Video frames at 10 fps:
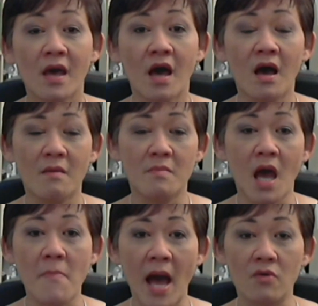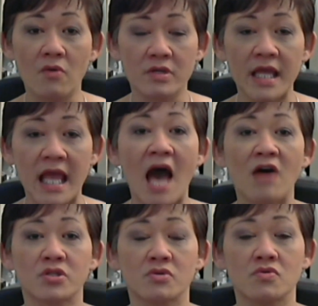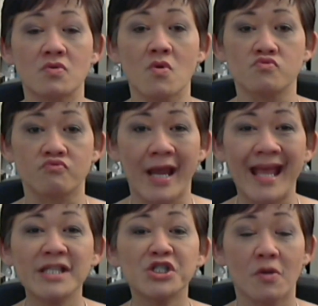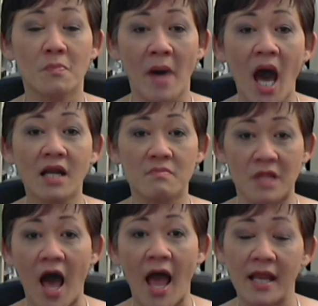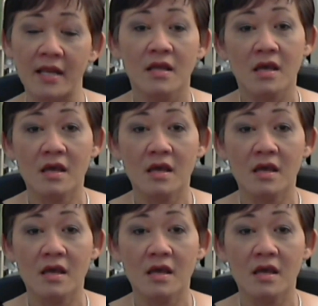about really how to raise your bottom line